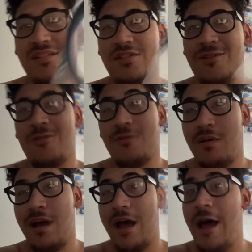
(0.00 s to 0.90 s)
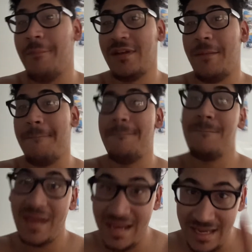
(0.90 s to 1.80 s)
So, I'm gonna
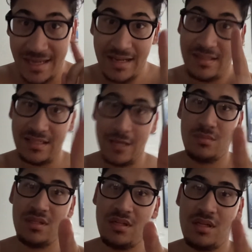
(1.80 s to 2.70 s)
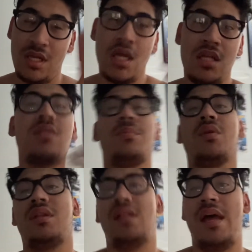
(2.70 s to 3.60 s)
make an attempt to put
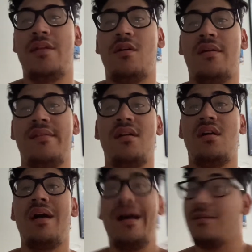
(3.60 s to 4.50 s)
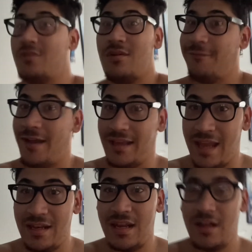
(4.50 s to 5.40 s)
the line on. I don't know if I
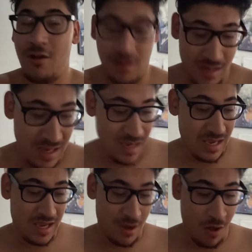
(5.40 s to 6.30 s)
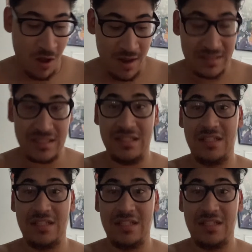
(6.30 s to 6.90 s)
can get it on. It honestly